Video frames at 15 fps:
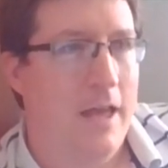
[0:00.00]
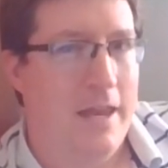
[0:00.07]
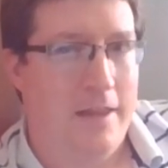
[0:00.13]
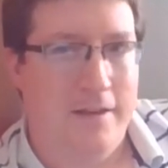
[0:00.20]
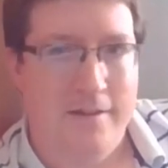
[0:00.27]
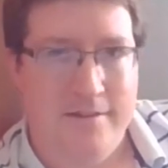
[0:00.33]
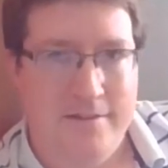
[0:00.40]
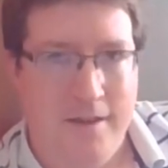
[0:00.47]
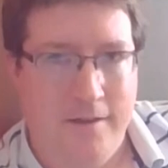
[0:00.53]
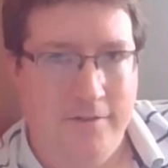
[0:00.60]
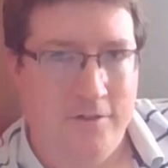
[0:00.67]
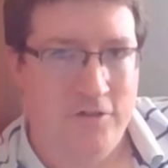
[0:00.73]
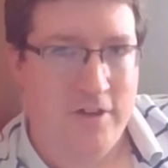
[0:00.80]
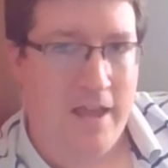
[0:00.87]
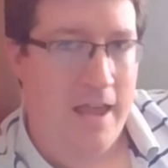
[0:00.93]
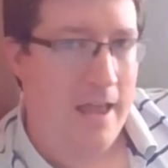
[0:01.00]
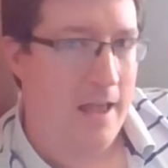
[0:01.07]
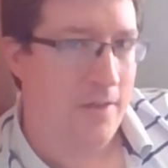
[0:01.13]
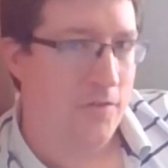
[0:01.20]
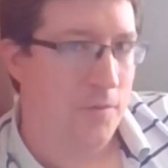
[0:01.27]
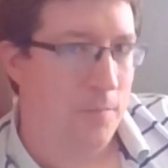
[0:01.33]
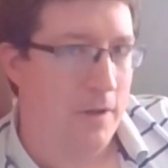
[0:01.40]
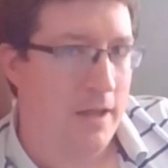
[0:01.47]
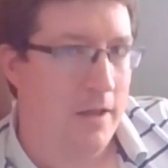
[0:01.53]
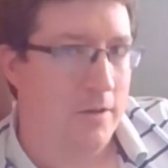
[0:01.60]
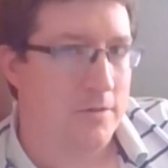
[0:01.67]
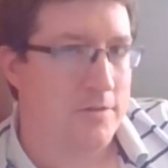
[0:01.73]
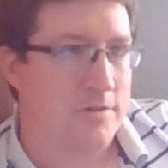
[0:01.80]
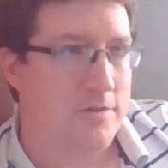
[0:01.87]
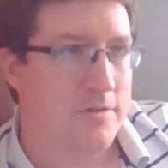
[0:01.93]
any concerns that she has
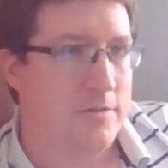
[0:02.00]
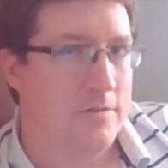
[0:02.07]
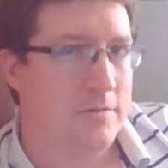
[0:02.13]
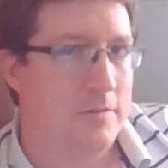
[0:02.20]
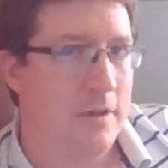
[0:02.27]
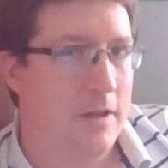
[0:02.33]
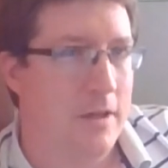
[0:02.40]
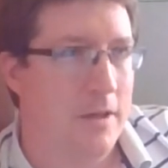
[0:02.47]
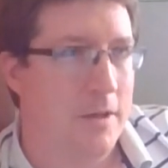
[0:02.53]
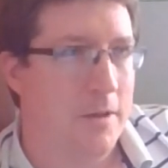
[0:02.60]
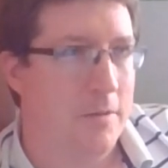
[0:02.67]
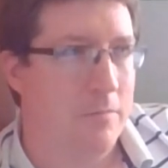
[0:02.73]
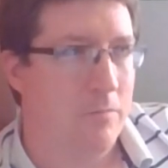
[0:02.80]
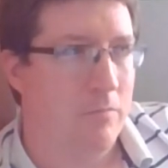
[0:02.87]
about uh,